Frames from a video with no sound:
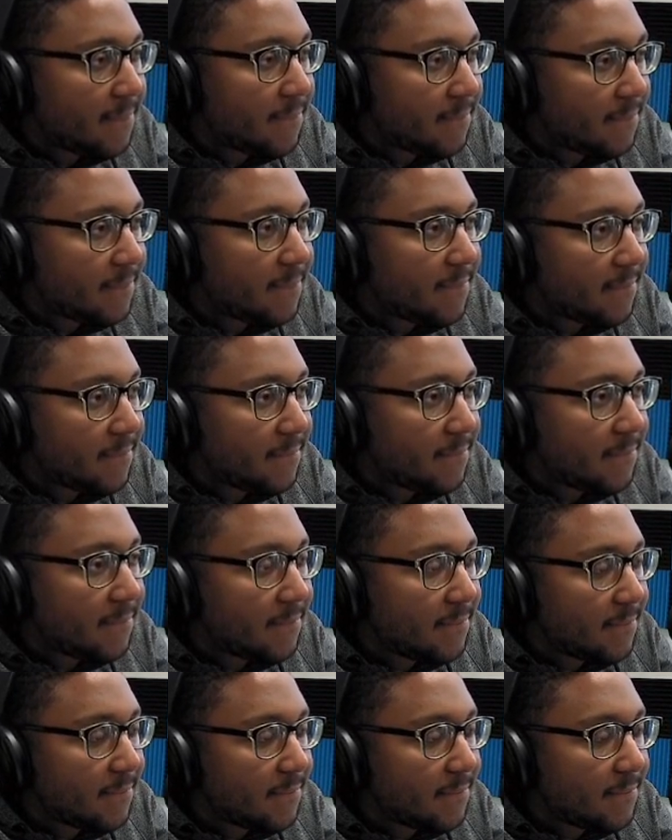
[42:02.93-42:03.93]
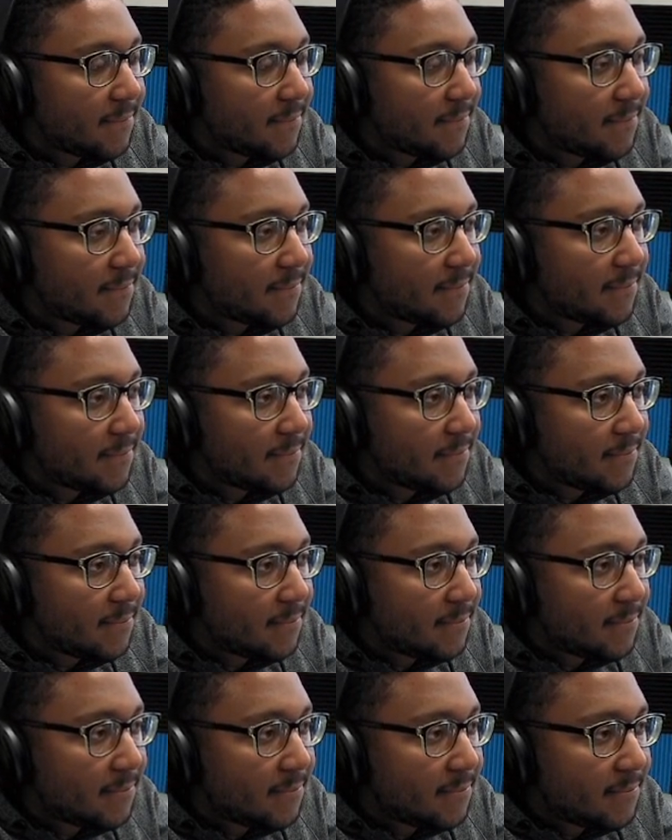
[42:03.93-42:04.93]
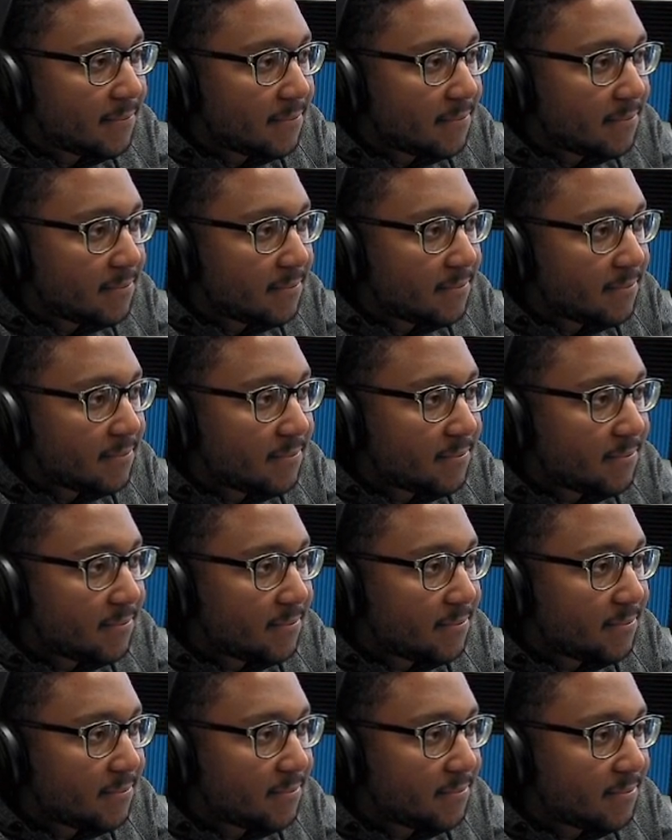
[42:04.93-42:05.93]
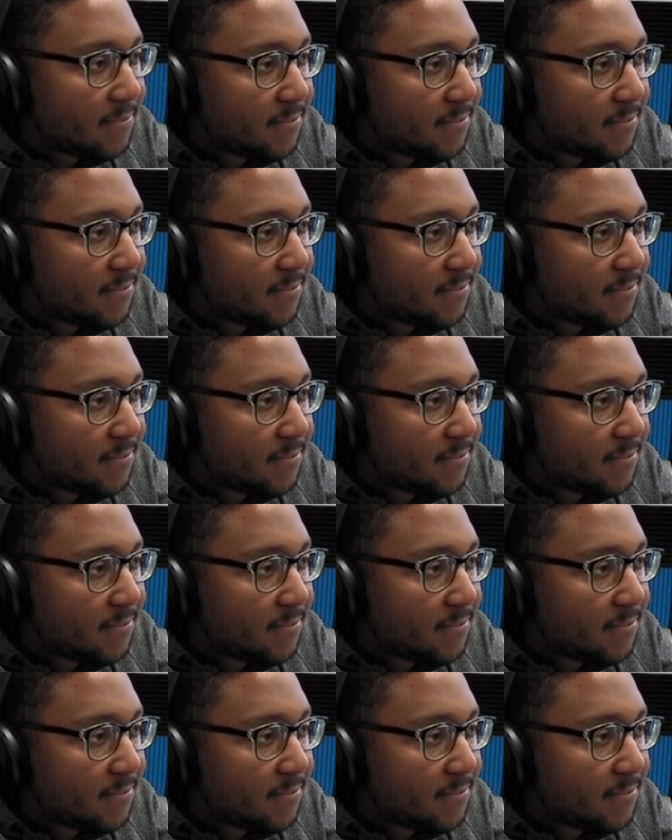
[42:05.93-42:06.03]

(silent)